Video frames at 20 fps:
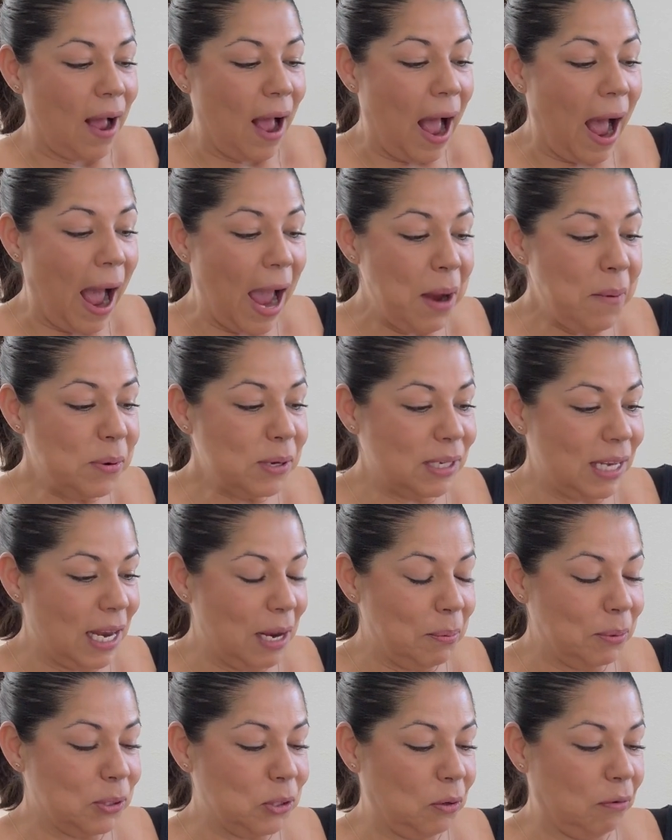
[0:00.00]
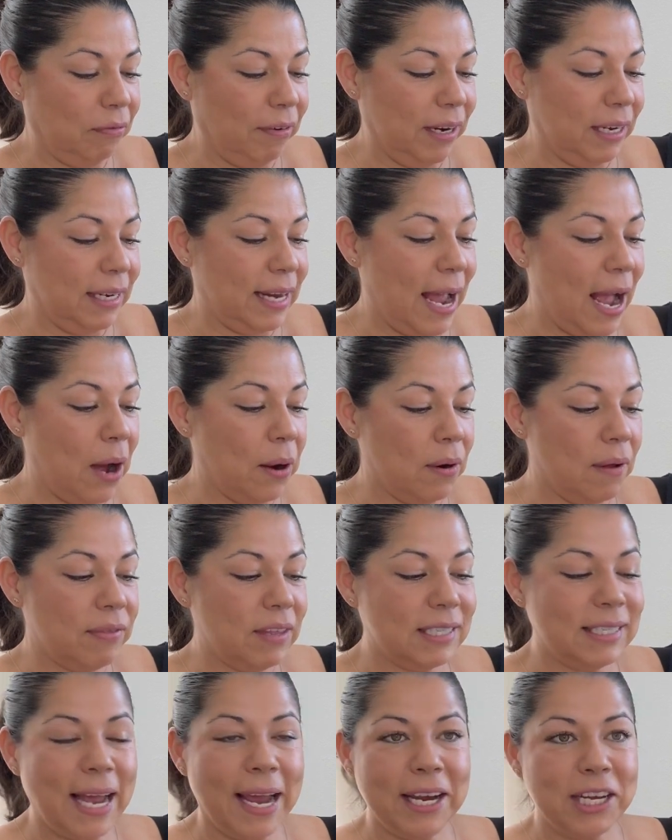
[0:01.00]
I was able to find out the
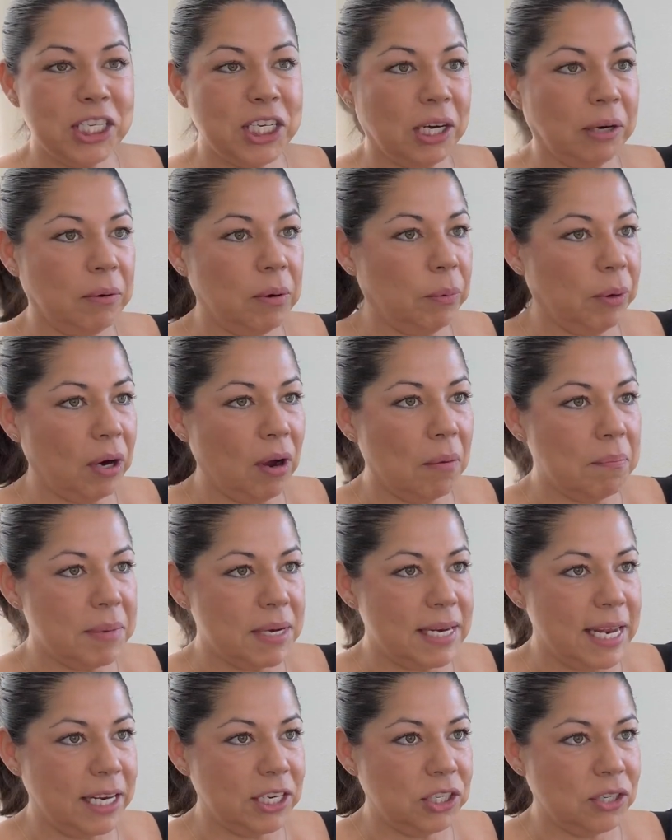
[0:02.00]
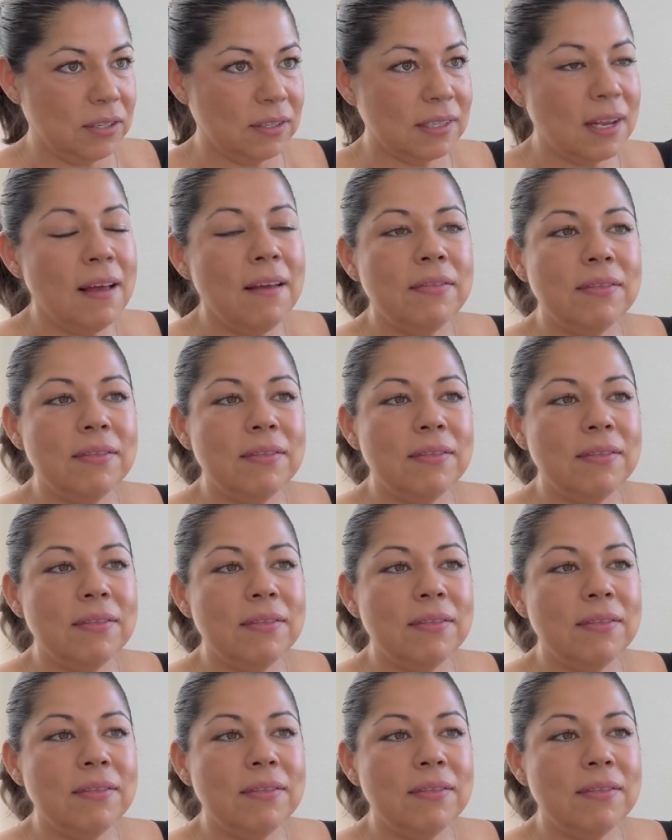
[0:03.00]
dietary recommendations.